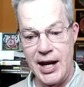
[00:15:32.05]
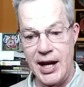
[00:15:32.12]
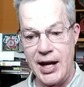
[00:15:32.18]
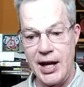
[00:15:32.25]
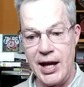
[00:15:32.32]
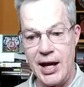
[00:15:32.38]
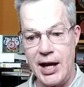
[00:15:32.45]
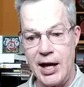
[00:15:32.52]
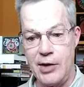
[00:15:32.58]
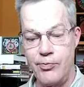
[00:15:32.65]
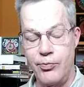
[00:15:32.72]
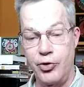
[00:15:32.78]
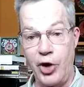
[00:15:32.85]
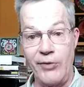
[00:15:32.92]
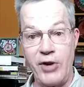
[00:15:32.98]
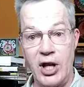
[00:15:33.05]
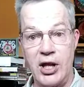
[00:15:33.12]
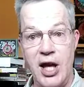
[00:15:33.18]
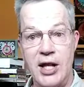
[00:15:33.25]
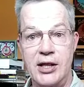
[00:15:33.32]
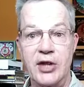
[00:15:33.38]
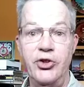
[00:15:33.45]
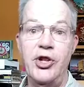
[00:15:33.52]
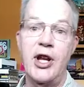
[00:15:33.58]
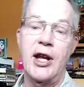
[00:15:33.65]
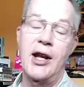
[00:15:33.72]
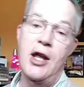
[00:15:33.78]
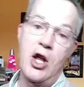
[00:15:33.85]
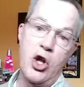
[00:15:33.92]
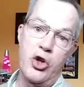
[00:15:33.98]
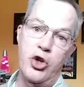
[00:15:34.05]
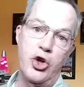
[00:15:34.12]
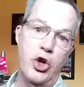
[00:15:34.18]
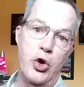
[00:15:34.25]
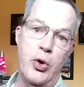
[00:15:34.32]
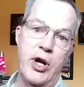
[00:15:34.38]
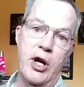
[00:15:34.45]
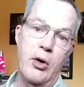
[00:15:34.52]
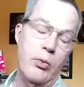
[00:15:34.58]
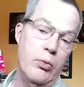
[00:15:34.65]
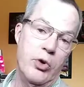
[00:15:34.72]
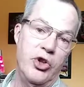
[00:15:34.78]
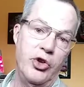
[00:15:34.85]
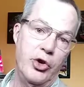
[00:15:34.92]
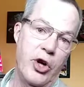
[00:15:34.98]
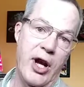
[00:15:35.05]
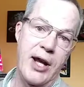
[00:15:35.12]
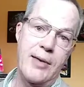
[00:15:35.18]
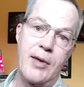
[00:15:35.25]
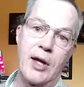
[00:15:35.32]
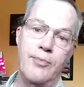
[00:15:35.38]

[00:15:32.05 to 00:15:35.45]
and so I've got a lot of listening to do here, which is great.